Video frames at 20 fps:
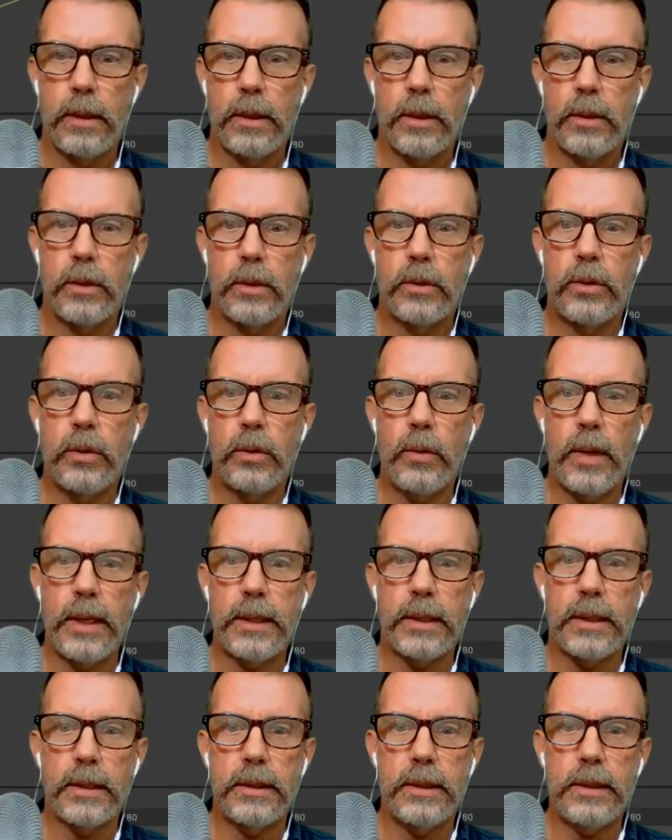Do I
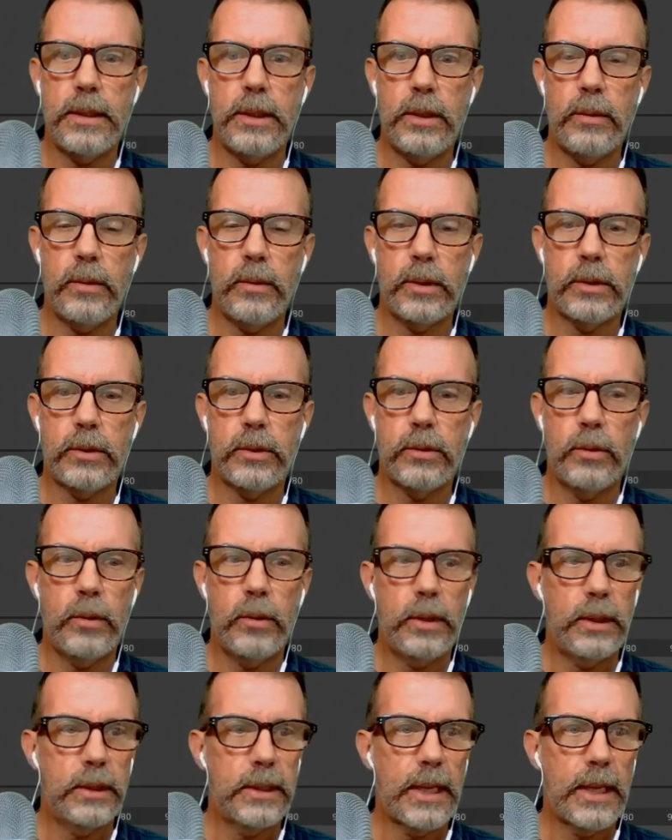continue
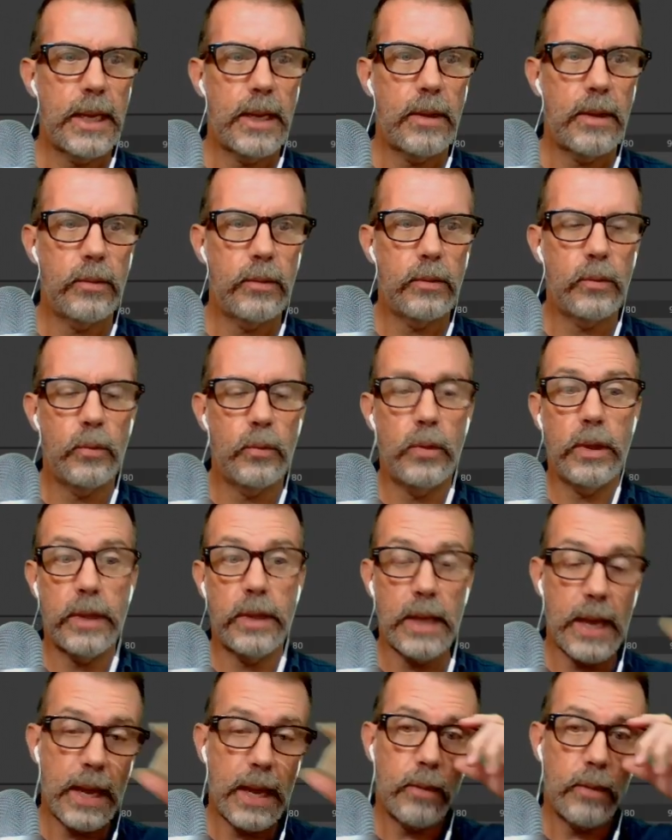extruding down
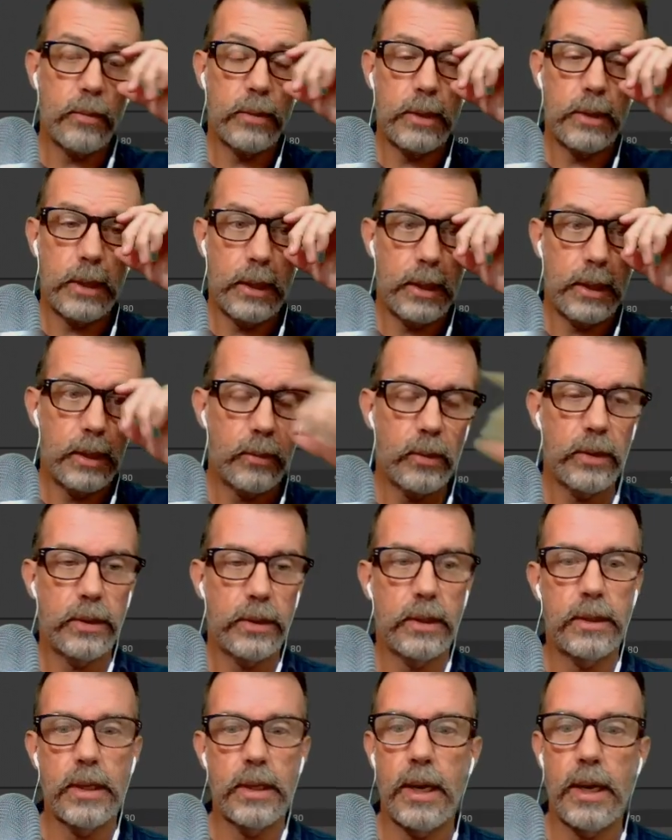without dealing with the
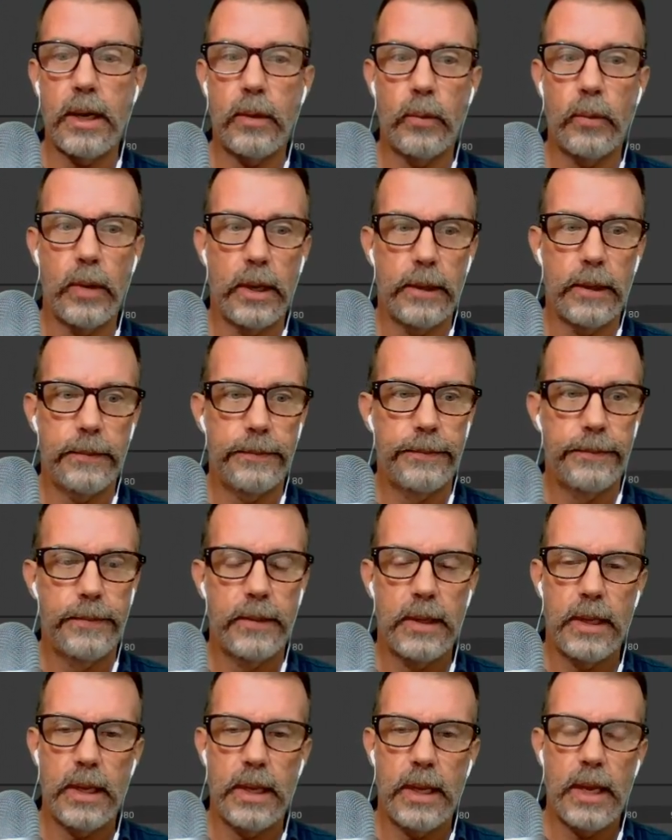tire well
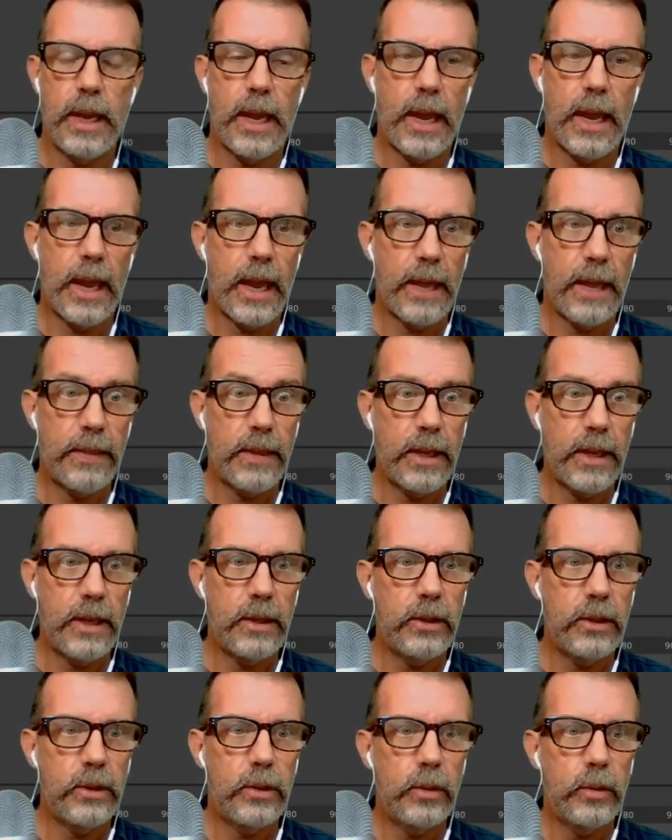and then
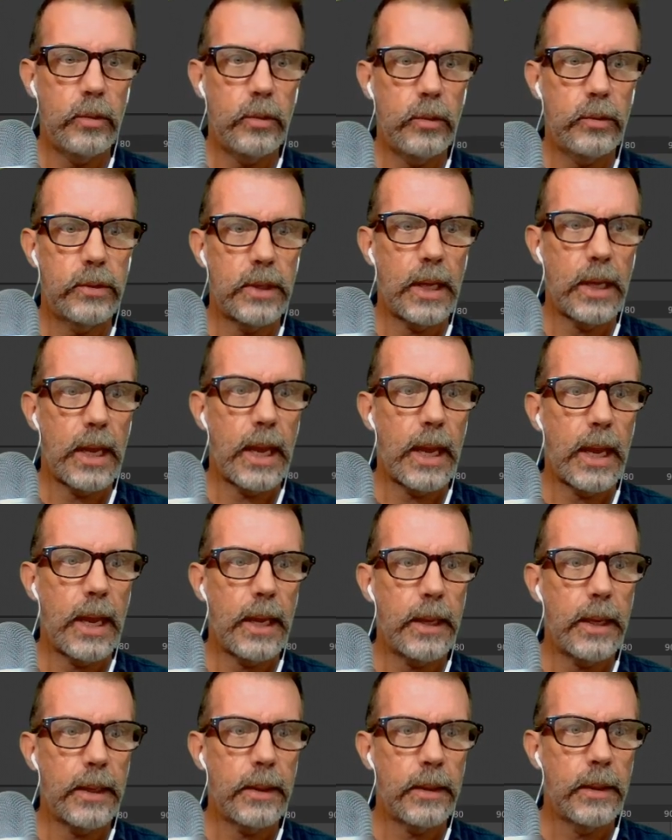use
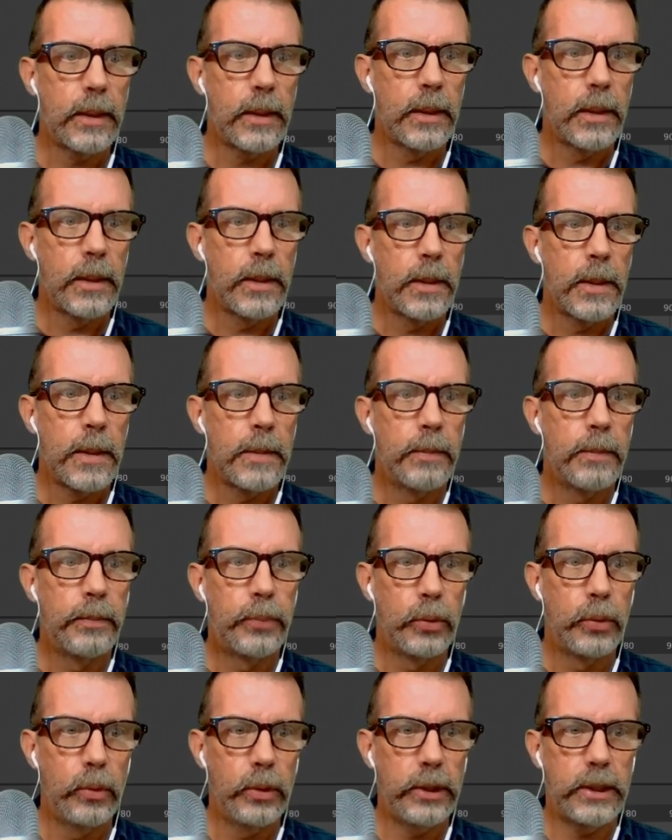a
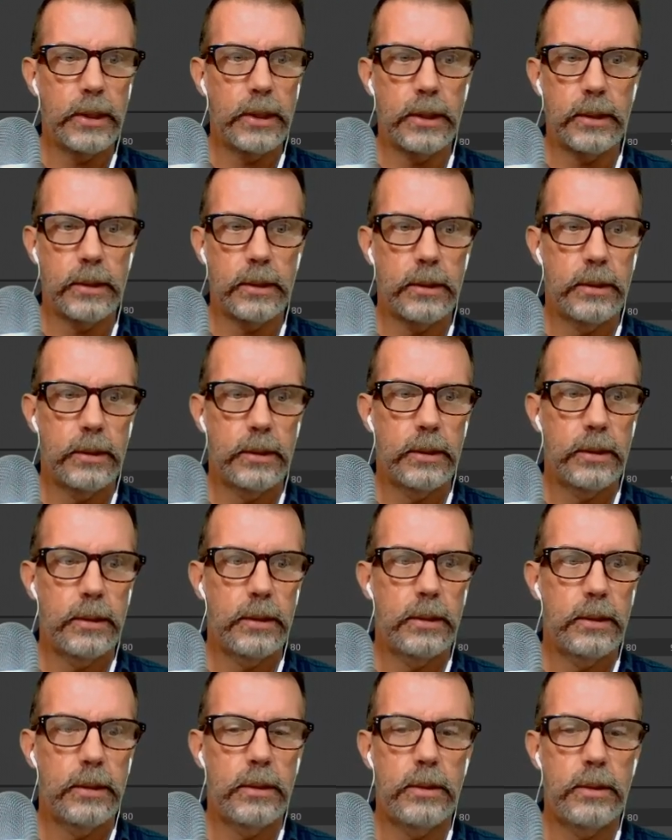Boolean
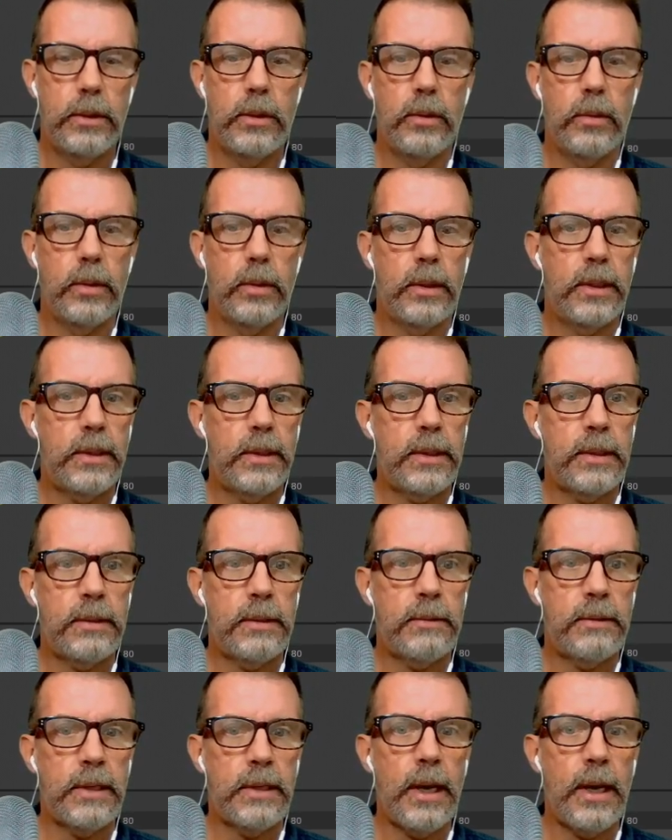to do the
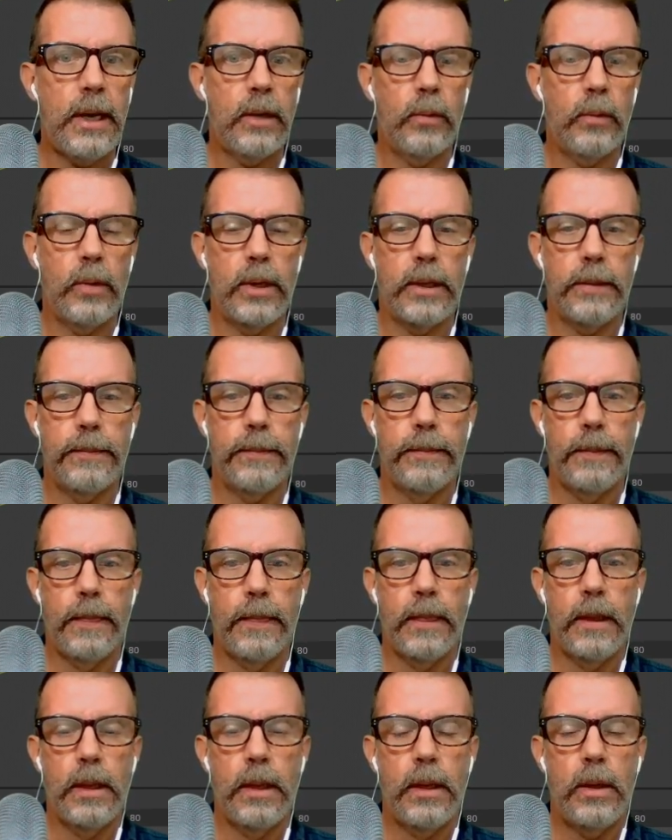tire well?
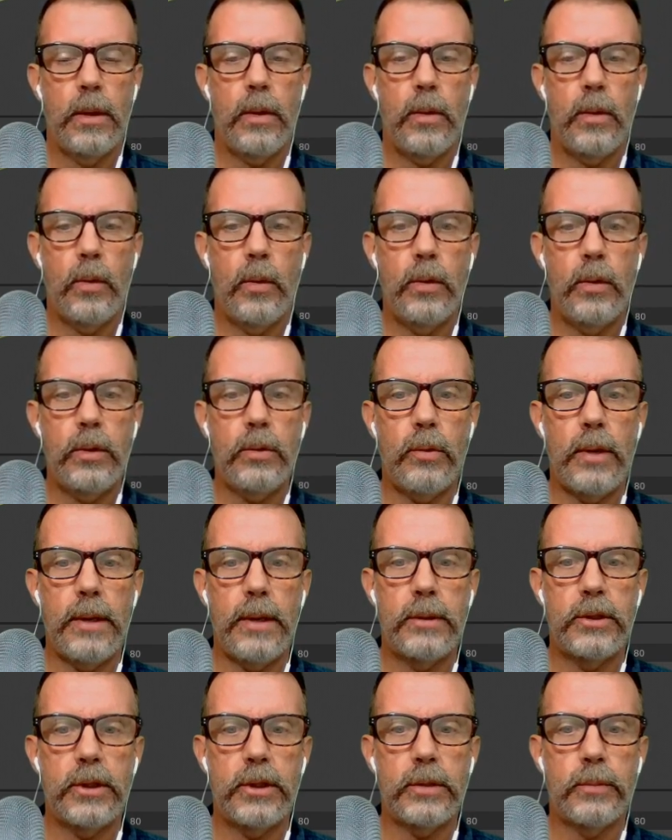Or do I
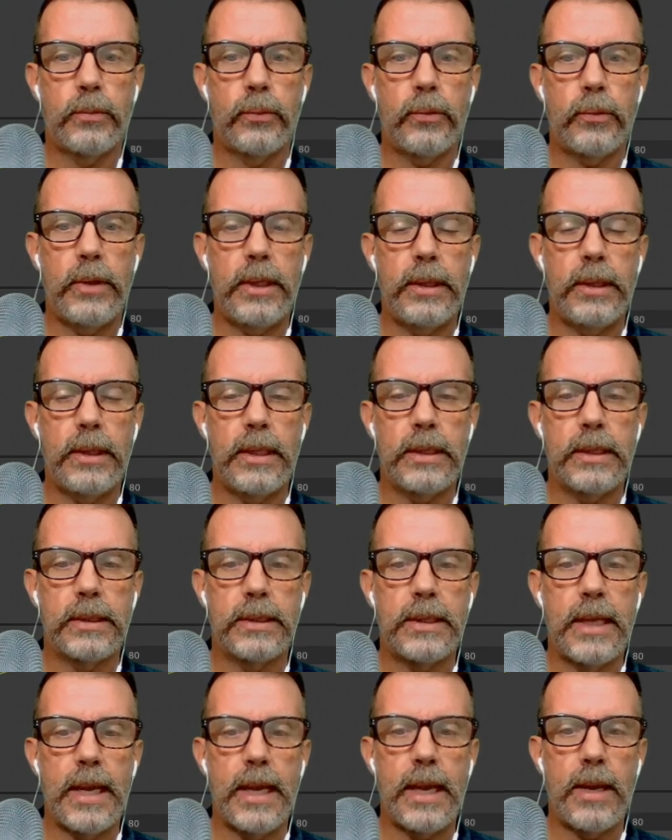just bring these
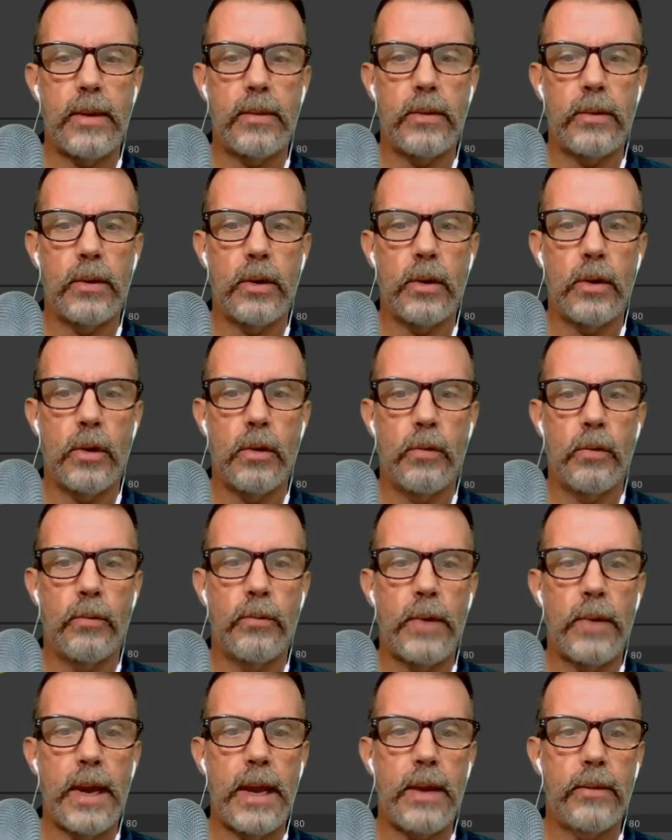down
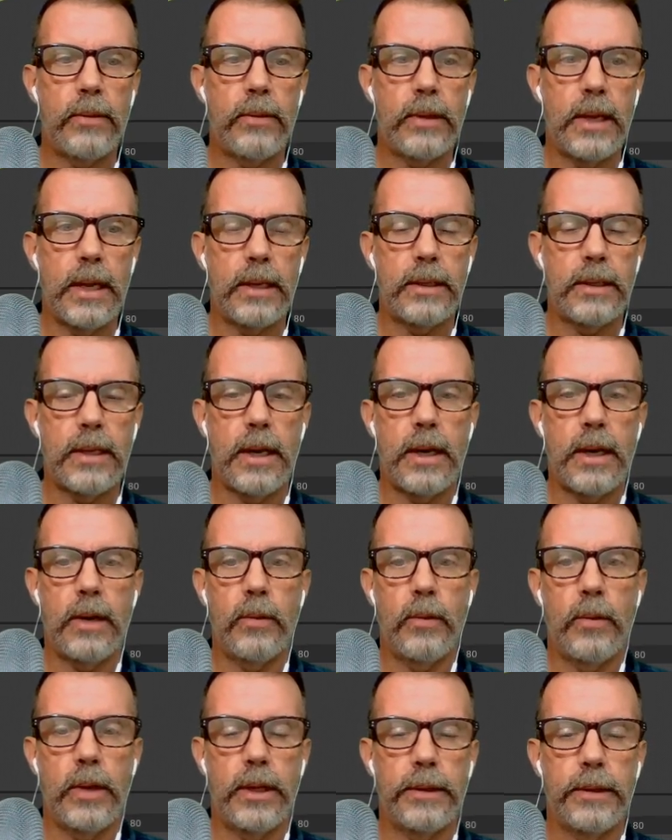around that tire
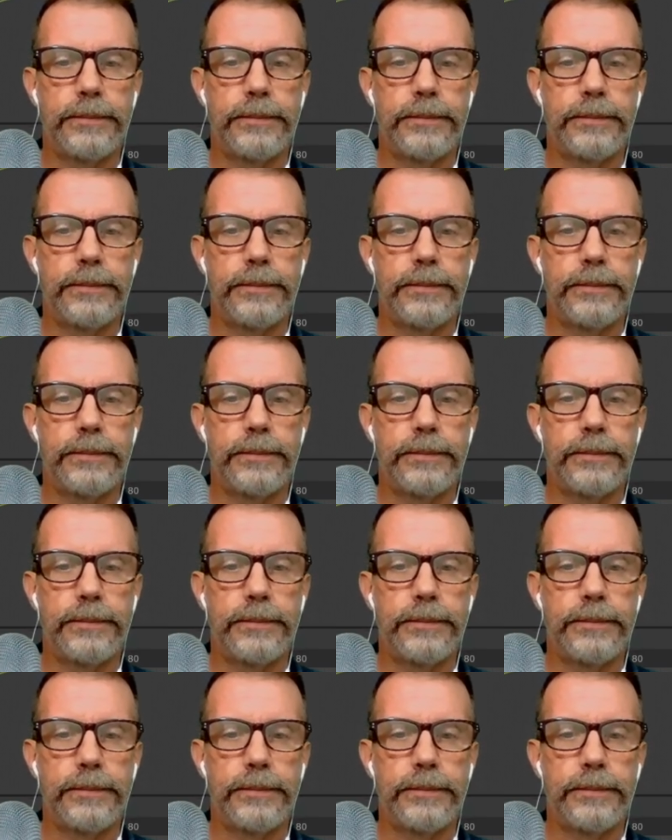well?